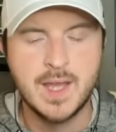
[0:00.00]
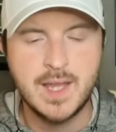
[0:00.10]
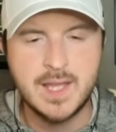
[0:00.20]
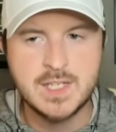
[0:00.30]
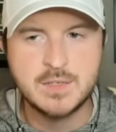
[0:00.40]

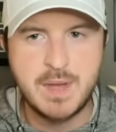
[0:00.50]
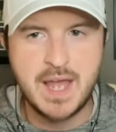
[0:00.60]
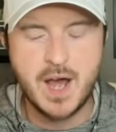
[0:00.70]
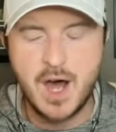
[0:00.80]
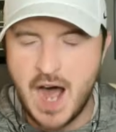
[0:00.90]
It has
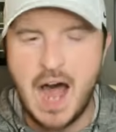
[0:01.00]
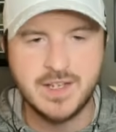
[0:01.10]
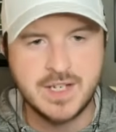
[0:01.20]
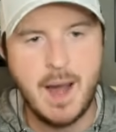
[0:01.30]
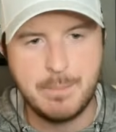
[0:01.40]
been a
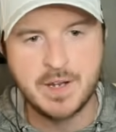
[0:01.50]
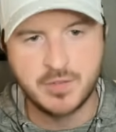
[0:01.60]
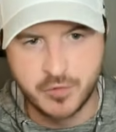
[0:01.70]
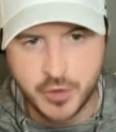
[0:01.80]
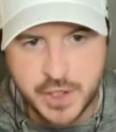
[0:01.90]
hot topic
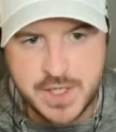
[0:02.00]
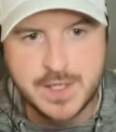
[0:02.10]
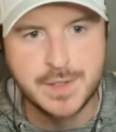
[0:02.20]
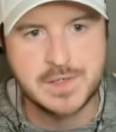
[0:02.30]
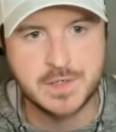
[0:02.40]
for
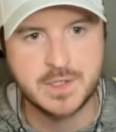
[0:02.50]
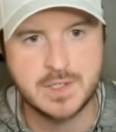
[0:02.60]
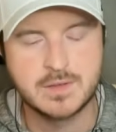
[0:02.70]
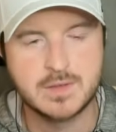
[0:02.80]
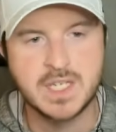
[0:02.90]

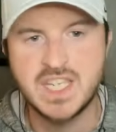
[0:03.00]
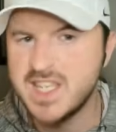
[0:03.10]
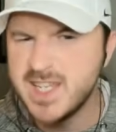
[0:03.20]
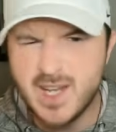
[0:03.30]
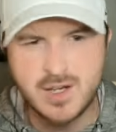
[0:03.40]
years
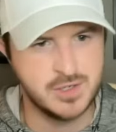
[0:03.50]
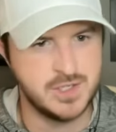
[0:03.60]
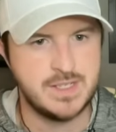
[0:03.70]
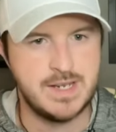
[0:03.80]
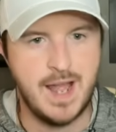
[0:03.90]

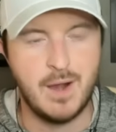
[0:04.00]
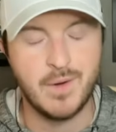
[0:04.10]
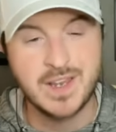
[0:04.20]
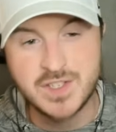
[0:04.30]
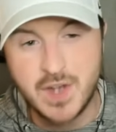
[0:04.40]
now.
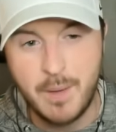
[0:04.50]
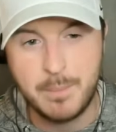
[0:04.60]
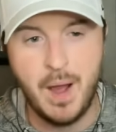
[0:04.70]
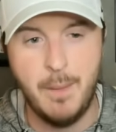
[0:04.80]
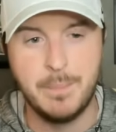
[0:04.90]
When I saw
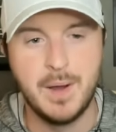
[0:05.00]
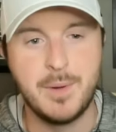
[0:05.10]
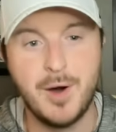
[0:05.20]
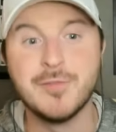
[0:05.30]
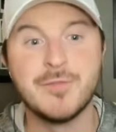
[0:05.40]
it pop
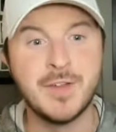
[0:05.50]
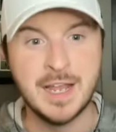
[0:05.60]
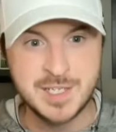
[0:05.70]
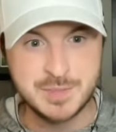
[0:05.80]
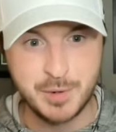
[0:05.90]
up on
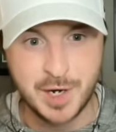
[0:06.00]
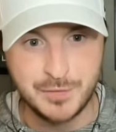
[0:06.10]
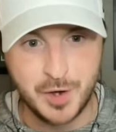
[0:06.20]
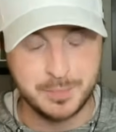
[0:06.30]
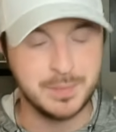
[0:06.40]
Facebook,
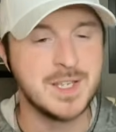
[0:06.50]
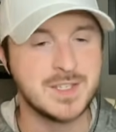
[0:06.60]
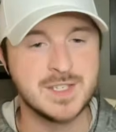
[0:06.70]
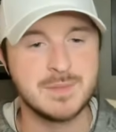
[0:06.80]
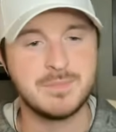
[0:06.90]
of all places,